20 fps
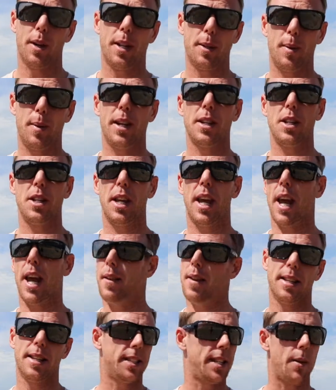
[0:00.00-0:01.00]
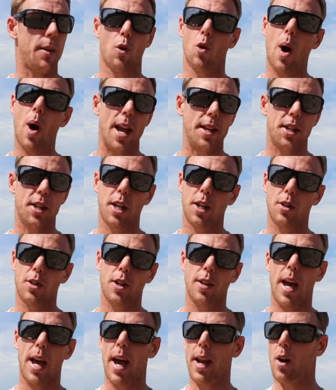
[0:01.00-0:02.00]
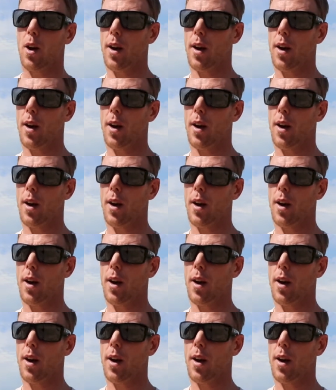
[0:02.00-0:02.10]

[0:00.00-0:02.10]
it as big as you can. There's several ways you can do that.